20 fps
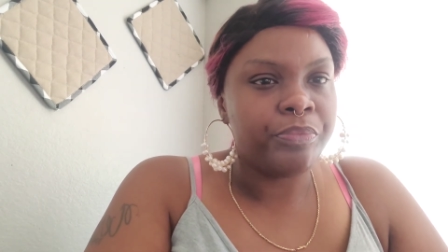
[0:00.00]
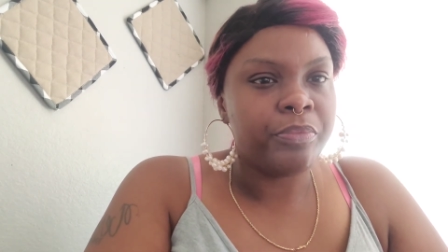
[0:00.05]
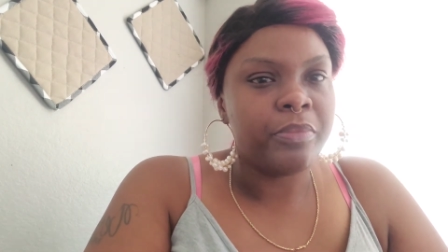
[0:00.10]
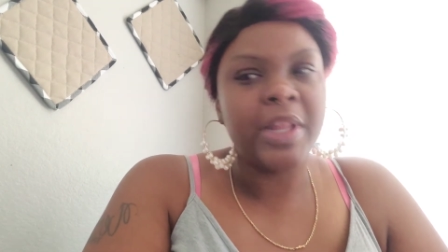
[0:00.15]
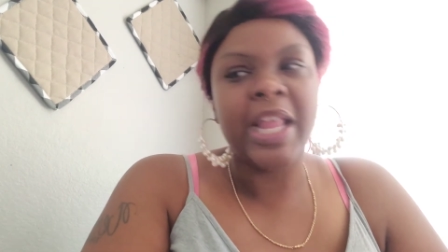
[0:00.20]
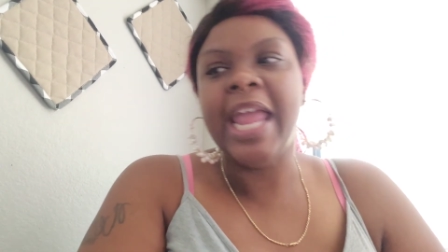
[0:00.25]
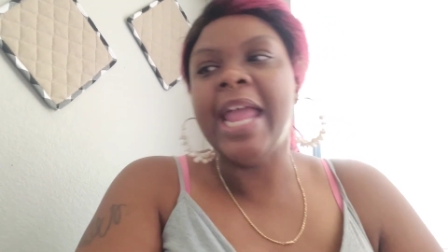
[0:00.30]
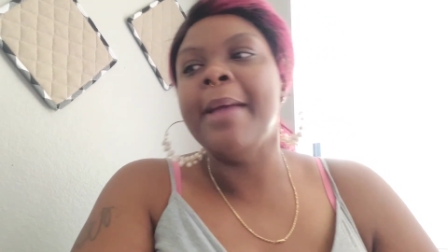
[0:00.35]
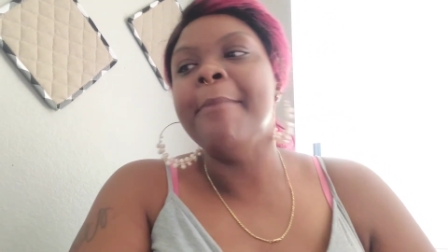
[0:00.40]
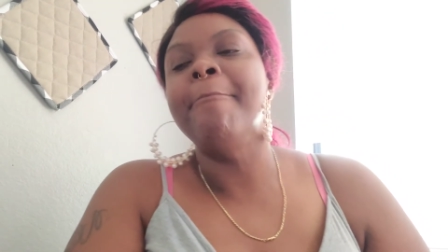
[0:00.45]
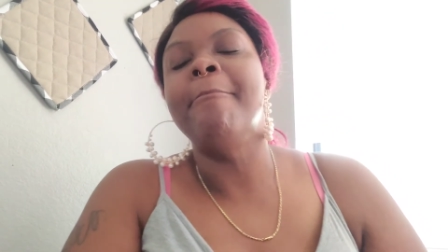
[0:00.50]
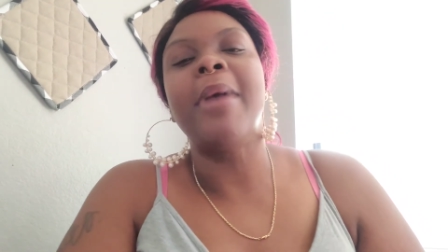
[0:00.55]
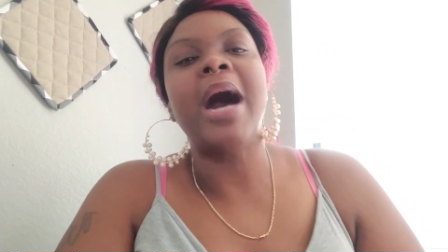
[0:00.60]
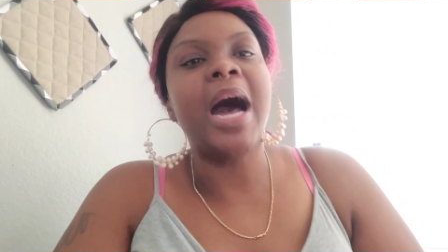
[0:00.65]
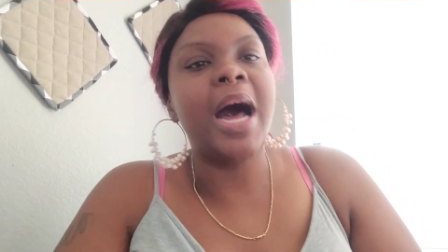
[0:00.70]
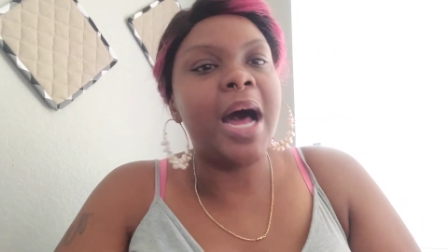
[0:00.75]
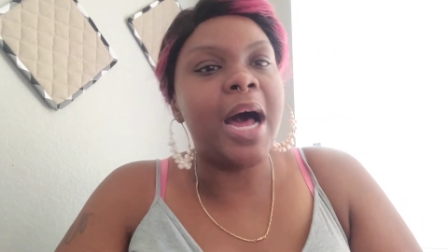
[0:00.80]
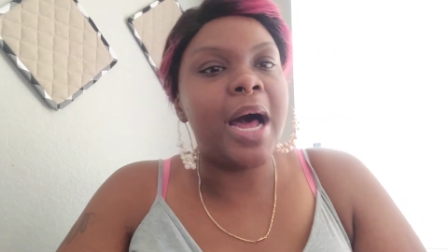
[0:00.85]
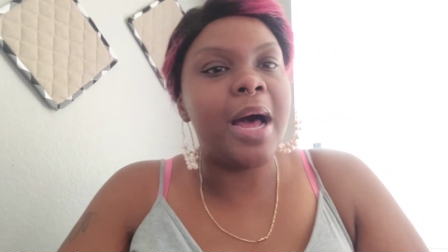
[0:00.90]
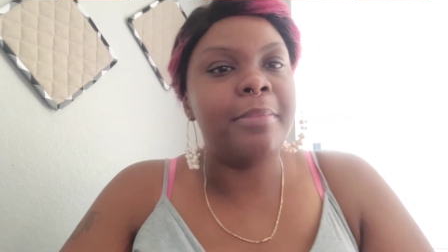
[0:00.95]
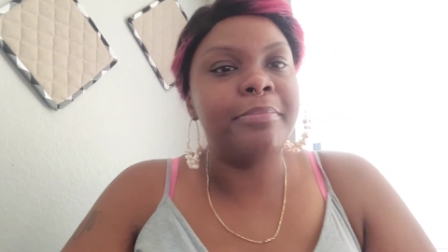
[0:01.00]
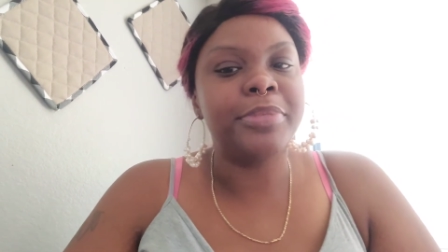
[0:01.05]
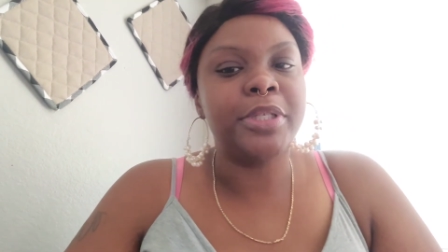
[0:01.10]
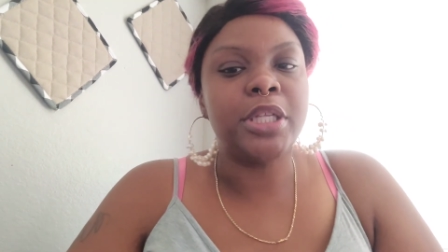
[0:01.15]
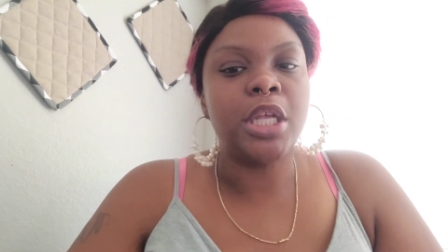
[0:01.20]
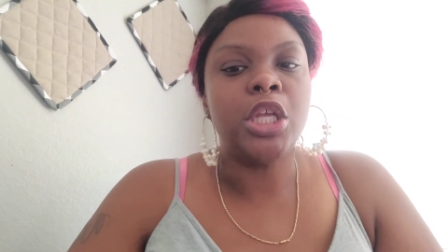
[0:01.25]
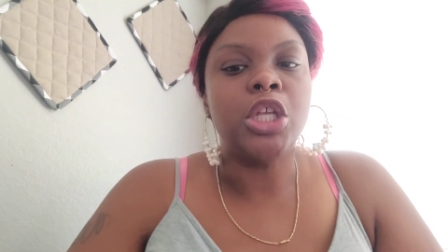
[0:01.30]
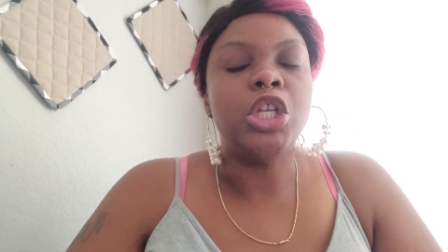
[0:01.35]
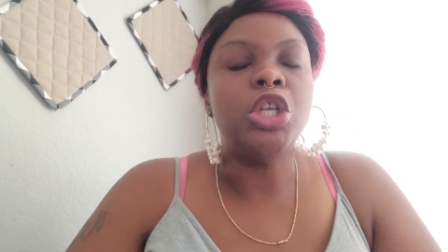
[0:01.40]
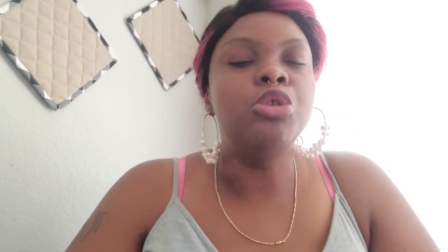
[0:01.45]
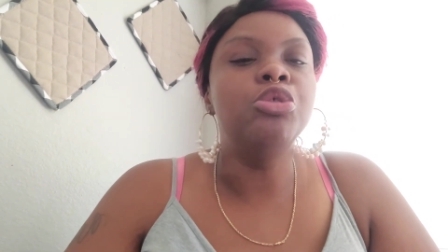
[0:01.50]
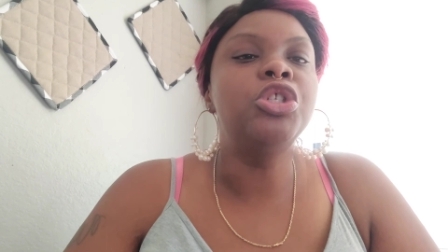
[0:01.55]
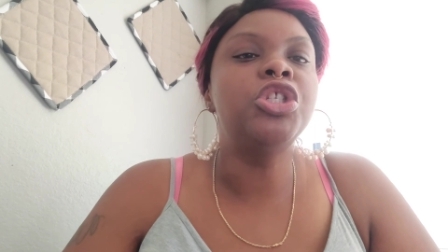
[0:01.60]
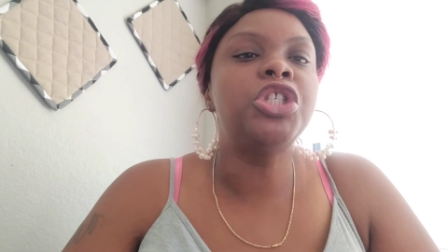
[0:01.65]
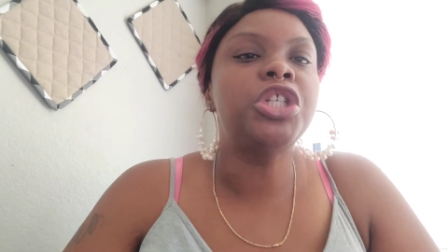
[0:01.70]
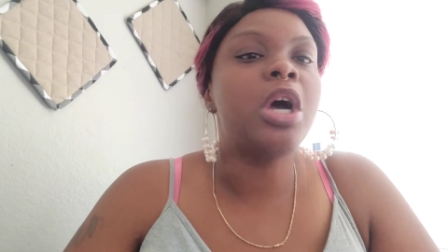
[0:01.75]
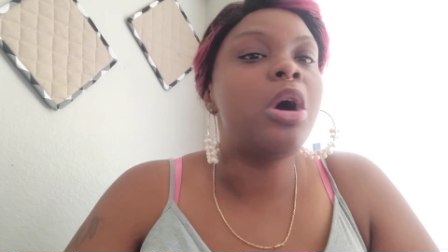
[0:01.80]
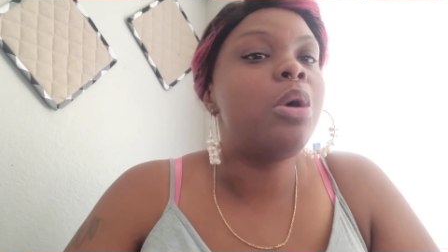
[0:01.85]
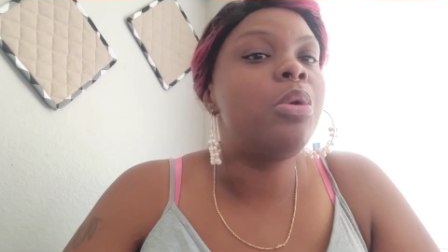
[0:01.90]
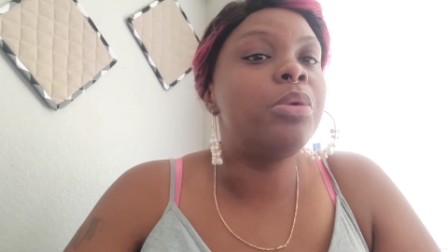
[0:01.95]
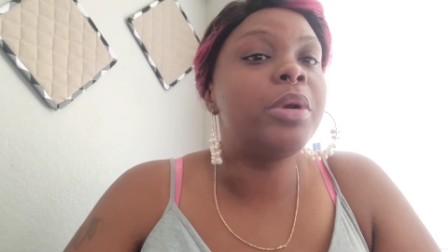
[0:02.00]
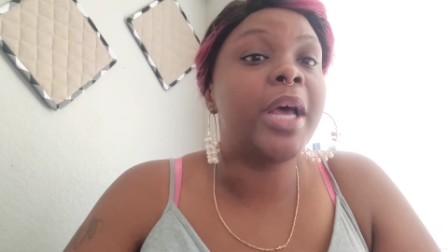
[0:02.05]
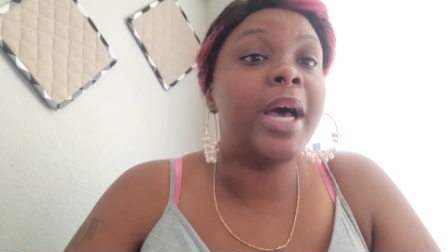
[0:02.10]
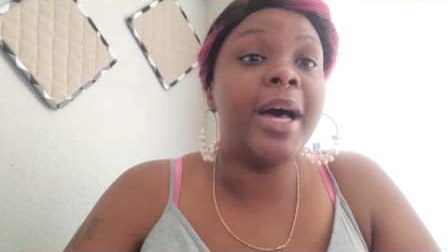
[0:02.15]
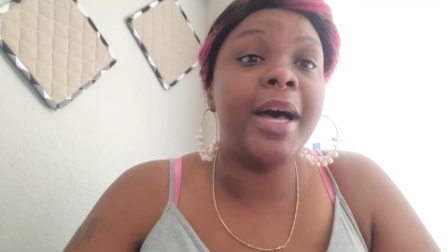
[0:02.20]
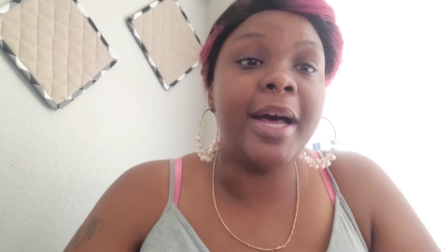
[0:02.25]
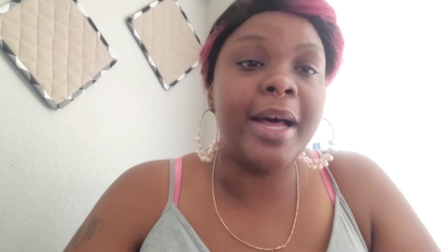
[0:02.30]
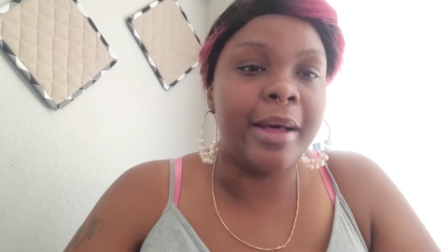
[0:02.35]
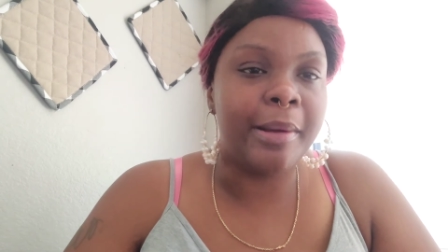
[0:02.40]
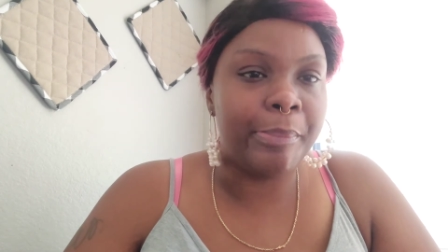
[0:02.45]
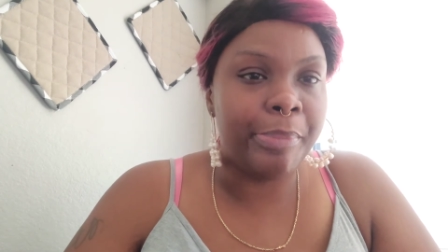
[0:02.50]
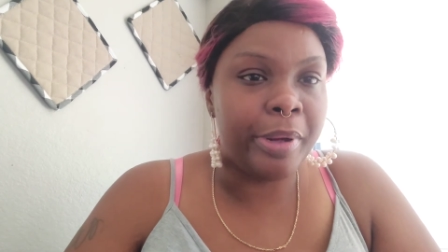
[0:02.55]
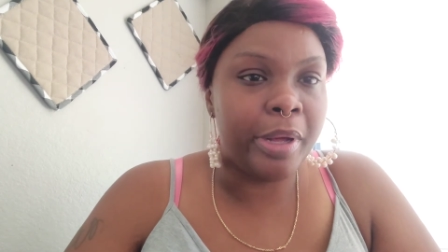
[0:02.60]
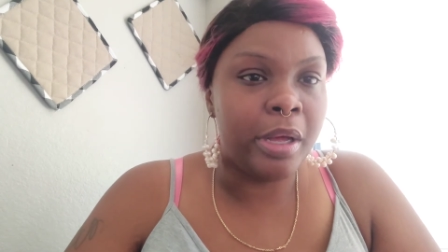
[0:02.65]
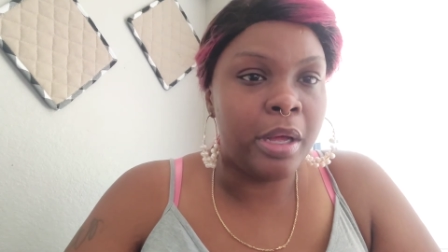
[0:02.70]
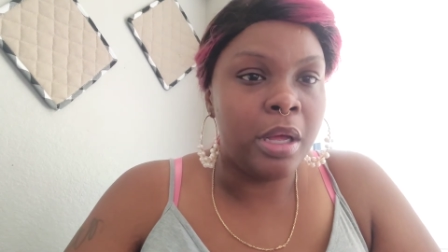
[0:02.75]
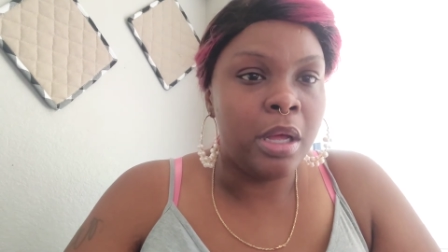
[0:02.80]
And moms, you showed up.